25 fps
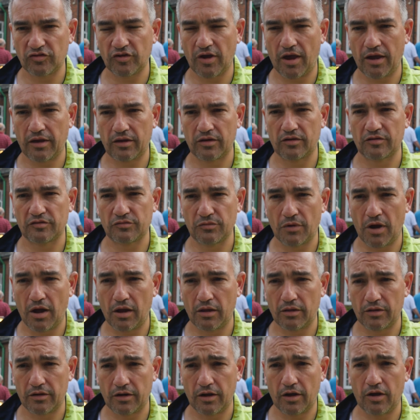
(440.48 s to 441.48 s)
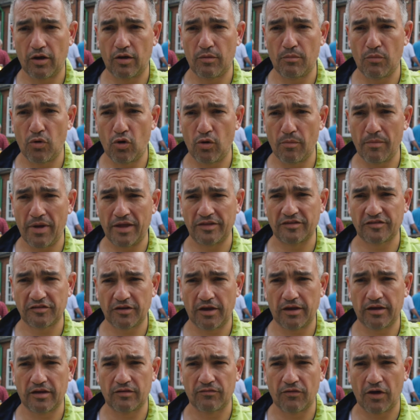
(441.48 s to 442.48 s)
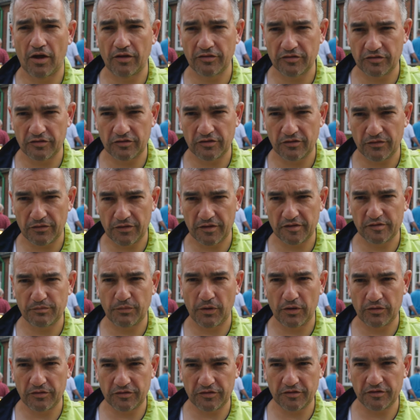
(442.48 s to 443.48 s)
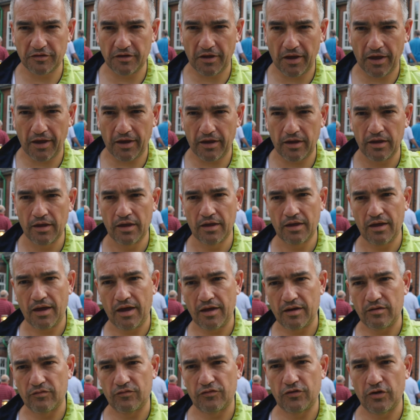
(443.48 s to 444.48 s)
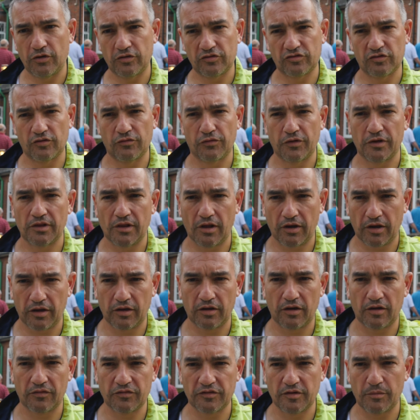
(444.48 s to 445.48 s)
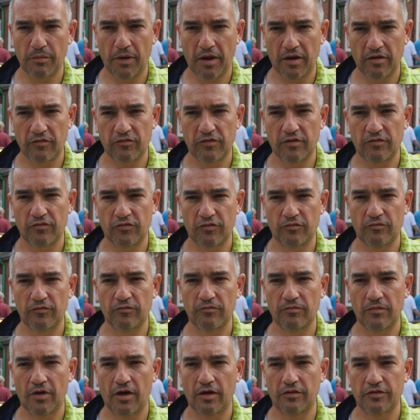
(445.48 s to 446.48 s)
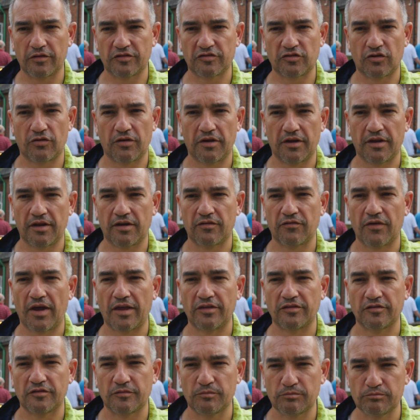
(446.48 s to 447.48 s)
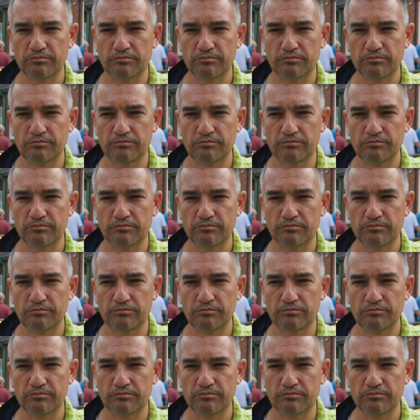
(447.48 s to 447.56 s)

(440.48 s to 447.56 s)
check as well, and I hope more men take advantage of this both today and in future if we're lucky enough to benefit from other screening events.